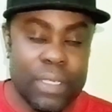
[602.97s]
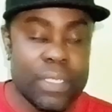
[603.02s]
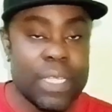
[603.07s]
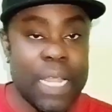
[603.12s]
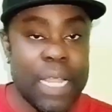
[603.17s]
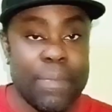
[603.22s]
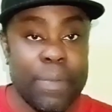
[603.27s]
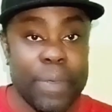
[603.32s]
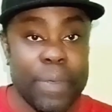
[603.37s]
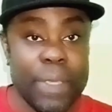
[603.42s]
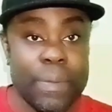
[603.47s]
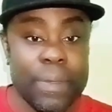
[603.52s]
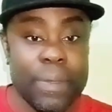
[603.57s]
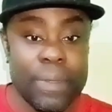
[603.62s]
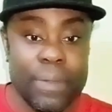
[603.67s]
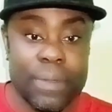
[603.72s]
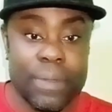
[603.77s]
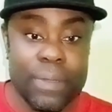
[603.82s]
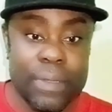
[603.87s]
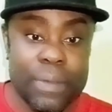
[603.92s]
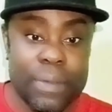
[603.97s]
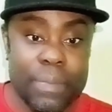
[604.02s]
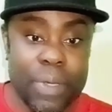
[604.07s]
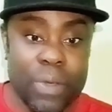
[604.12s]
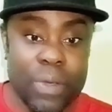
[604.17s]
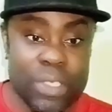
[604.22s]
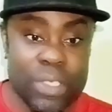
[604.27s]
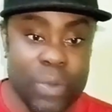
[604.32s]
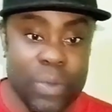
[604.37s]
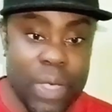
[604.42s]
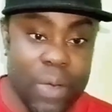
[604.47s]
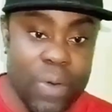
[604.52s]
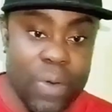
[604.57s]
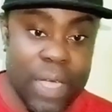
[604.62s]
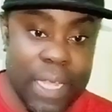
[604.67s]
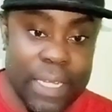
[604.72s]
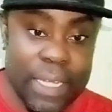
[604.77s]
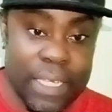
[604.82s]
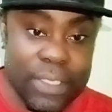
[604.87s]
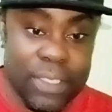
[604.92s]
Is it that people? I go see what
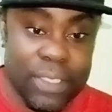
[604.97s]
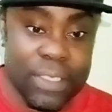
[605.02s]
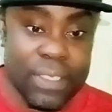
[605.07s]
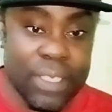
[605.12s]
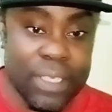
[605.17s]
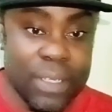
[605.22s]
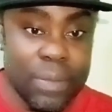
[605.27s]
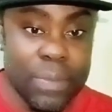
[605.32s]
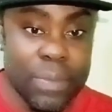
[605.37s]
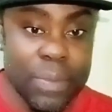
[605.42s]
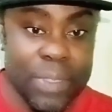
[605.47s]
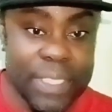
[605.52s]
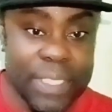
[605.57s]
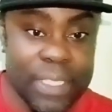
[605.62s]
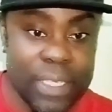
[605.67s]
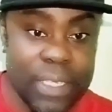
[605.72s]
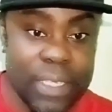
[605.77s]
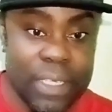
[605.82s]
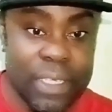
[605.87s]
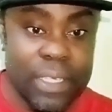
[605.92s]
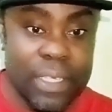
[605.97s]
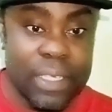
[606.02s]
going on here, so still, I go see.